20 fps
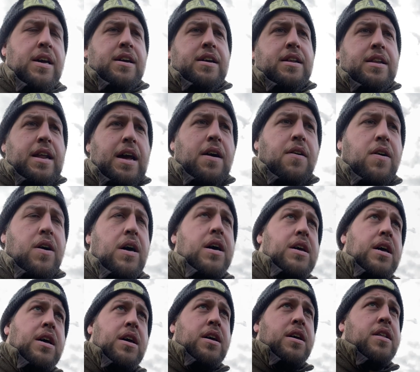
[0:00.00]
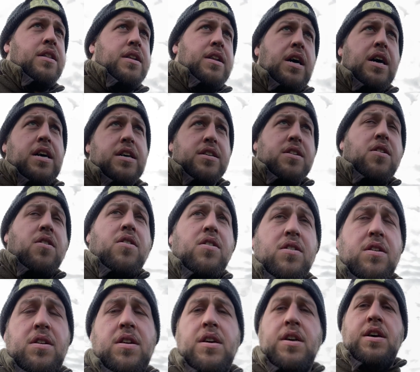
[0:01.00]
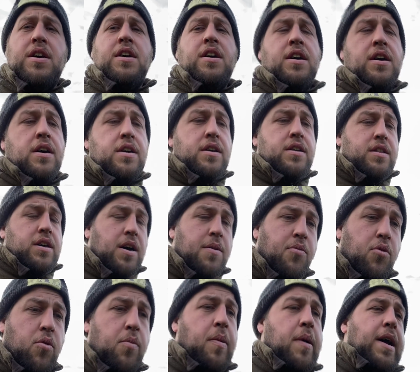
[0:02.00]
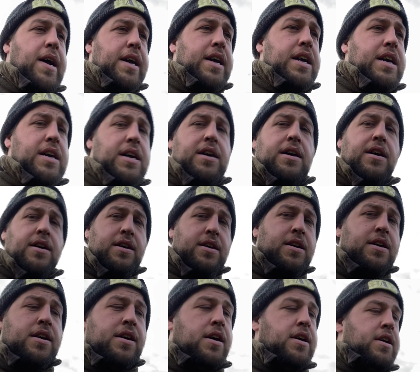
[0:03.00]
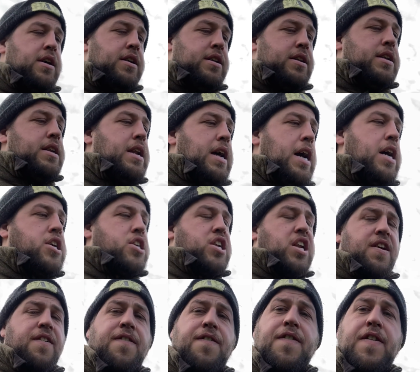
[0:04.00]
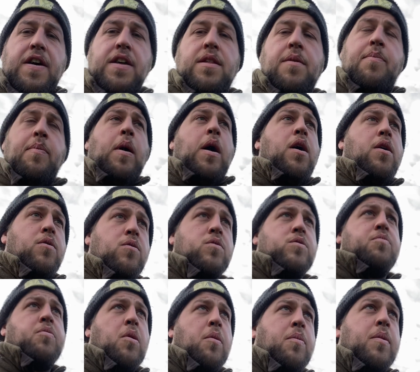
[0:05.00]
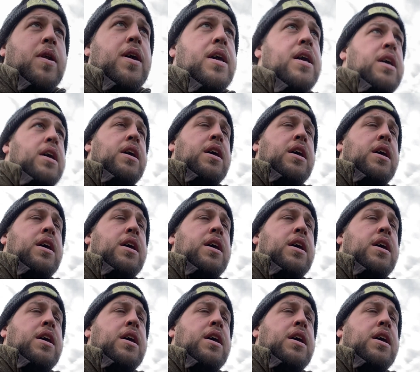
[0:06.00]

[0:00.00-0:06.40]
Now, the last lot that I brought back didn't actually fit the poles properly.